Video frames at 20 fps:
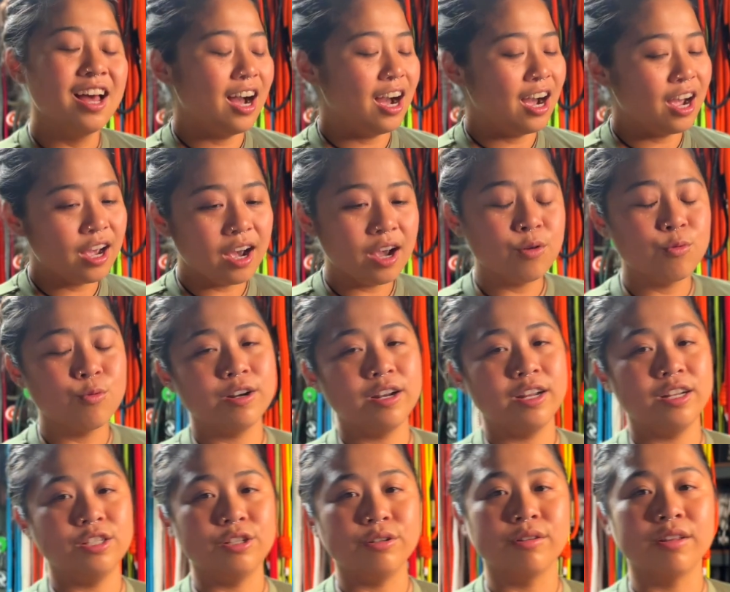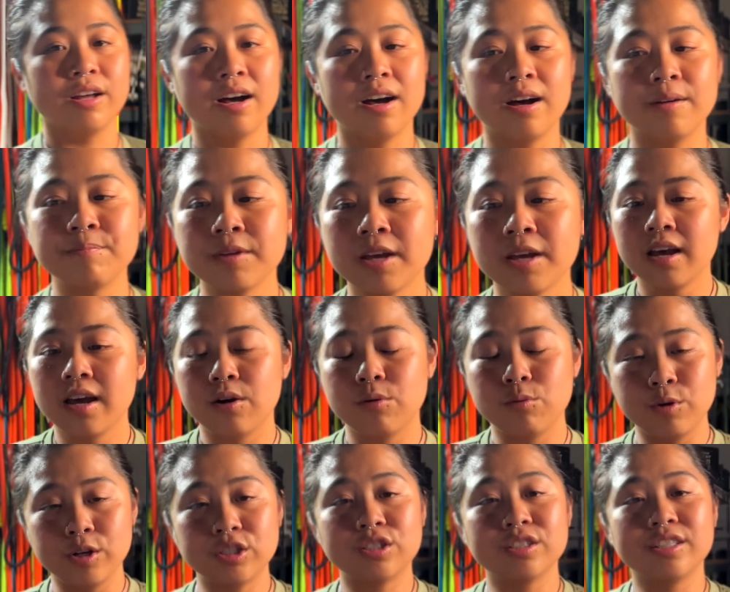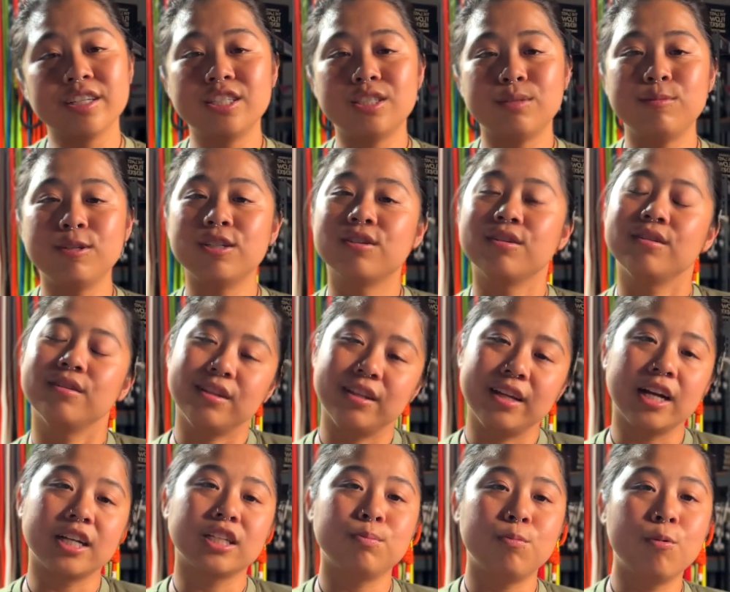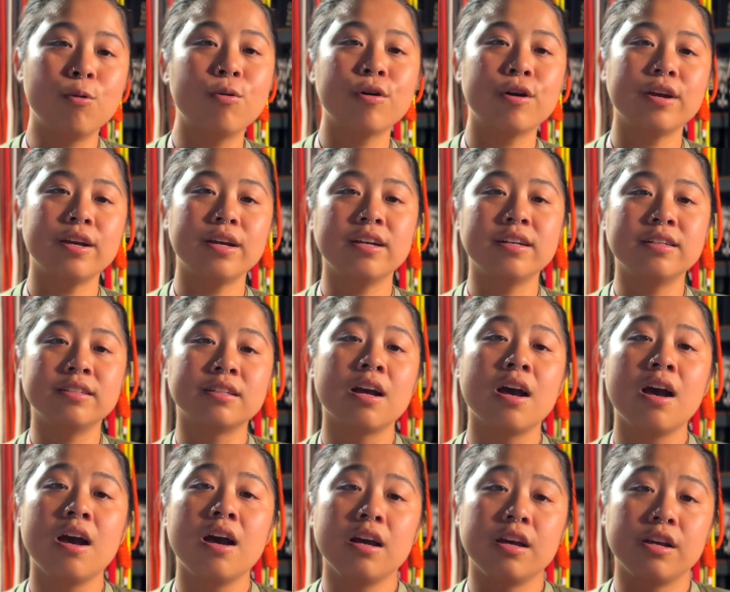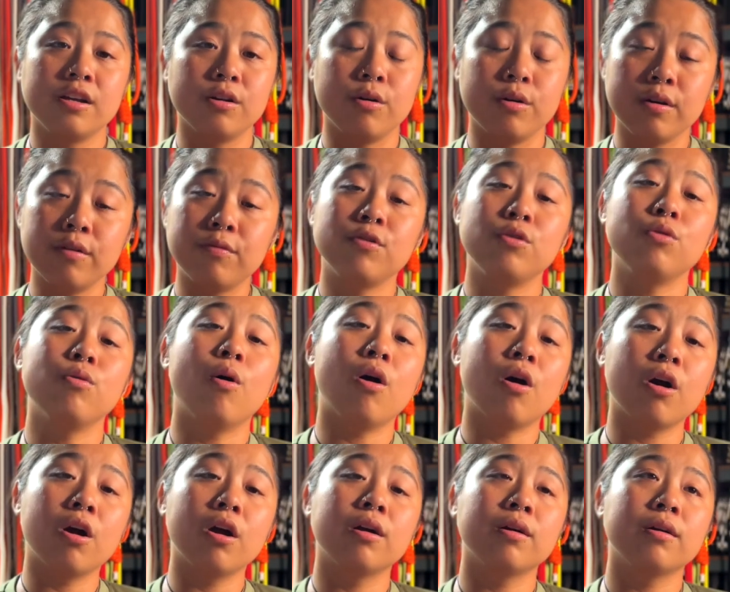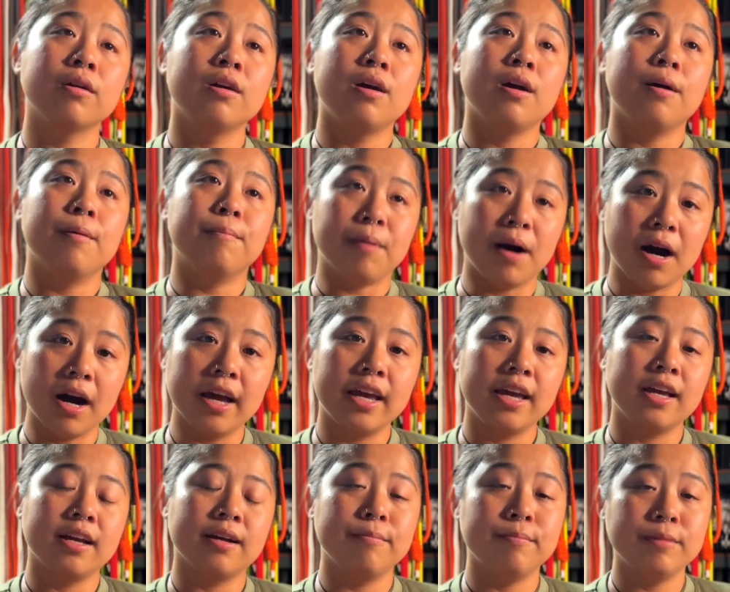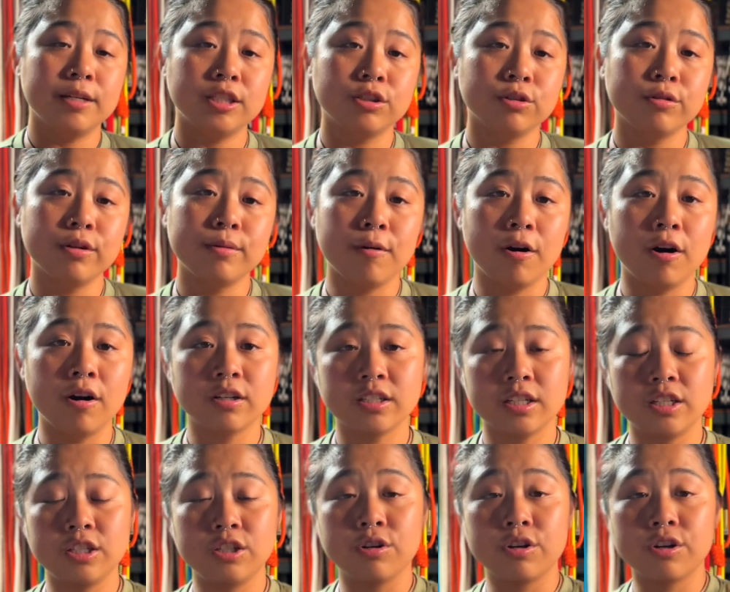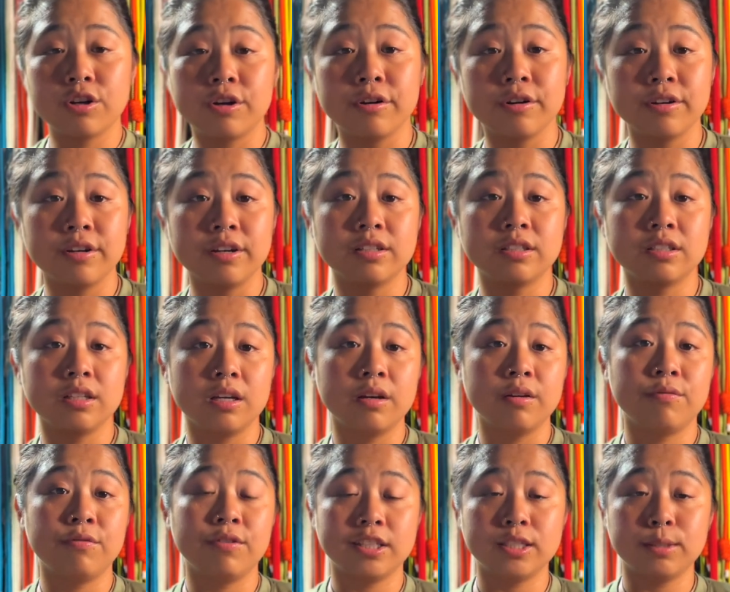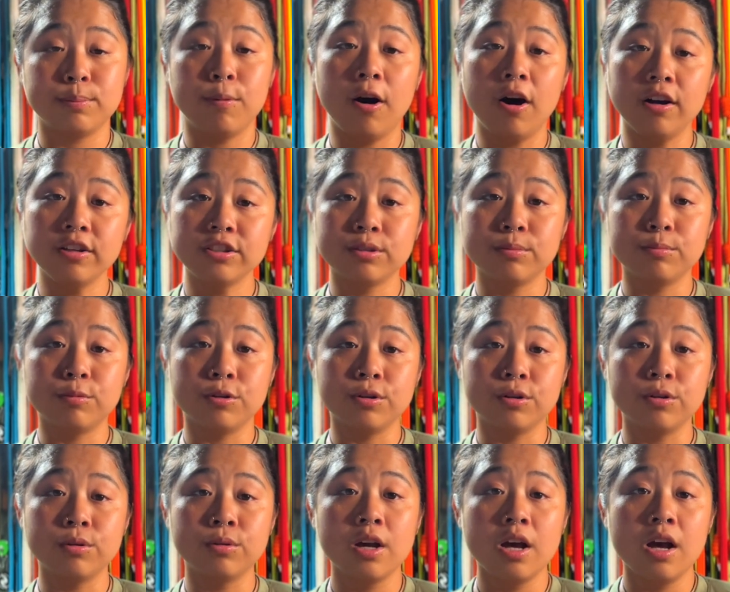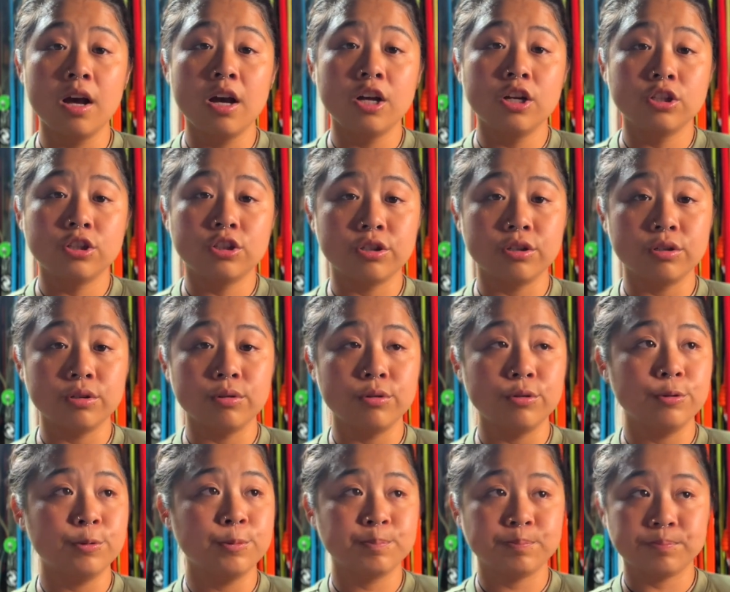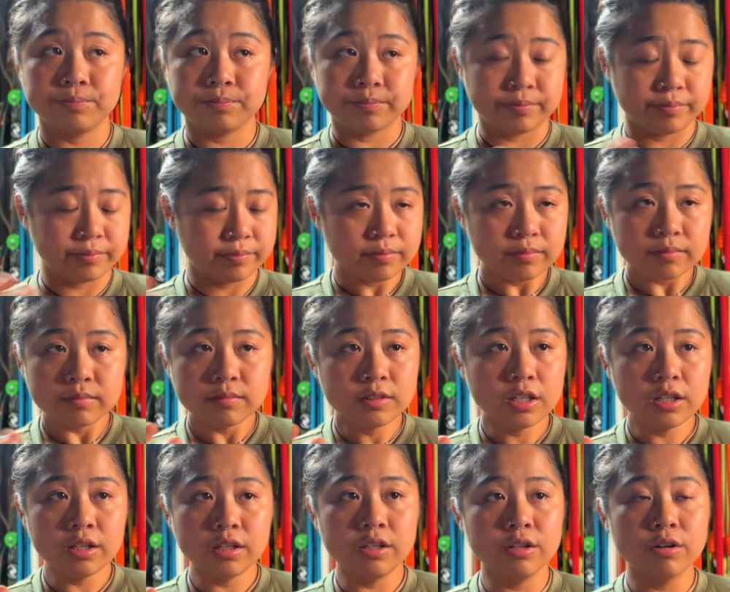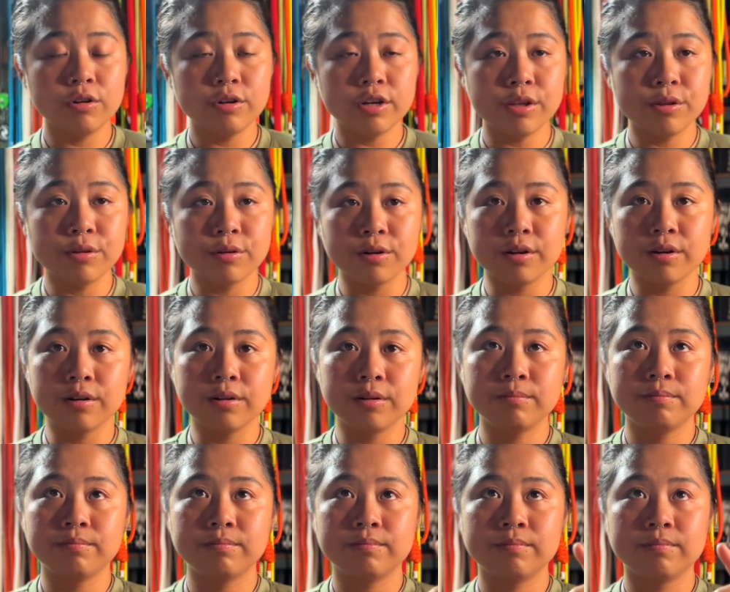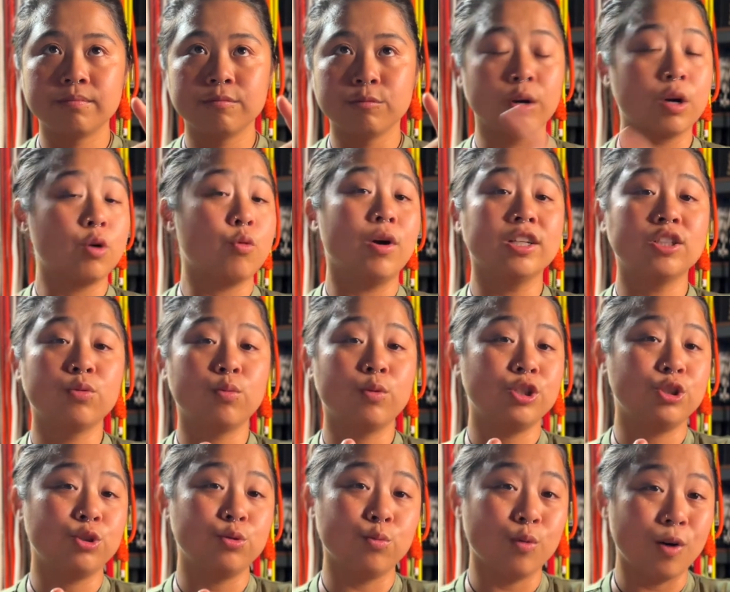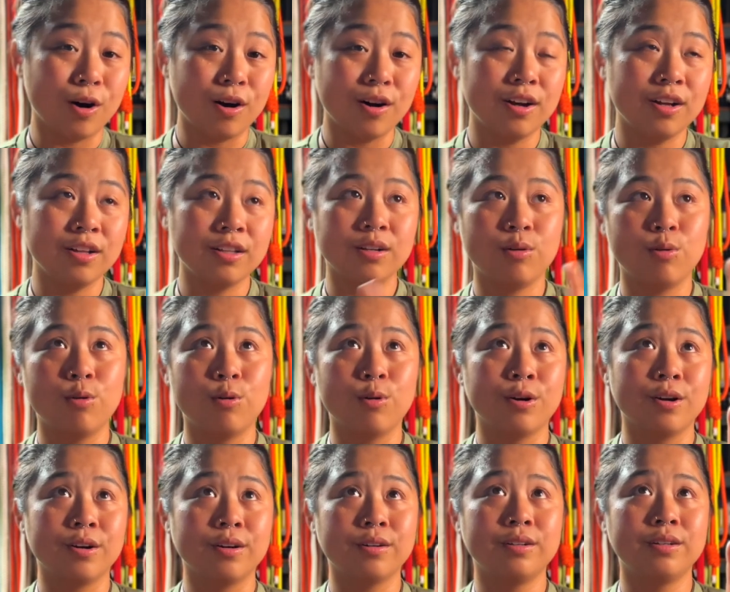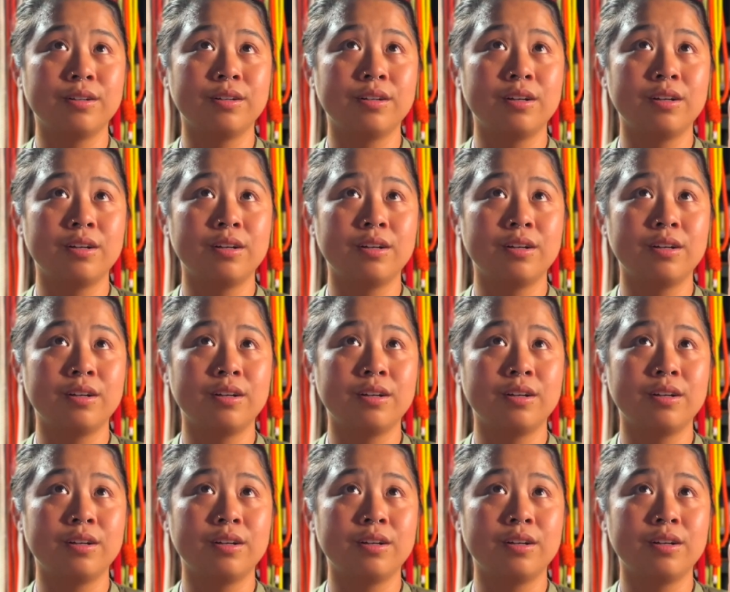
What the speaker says: I wouldn't do that, which leads me to the next point is, if you are buying a mystery box and you're curious if it's possible to, either request what you want or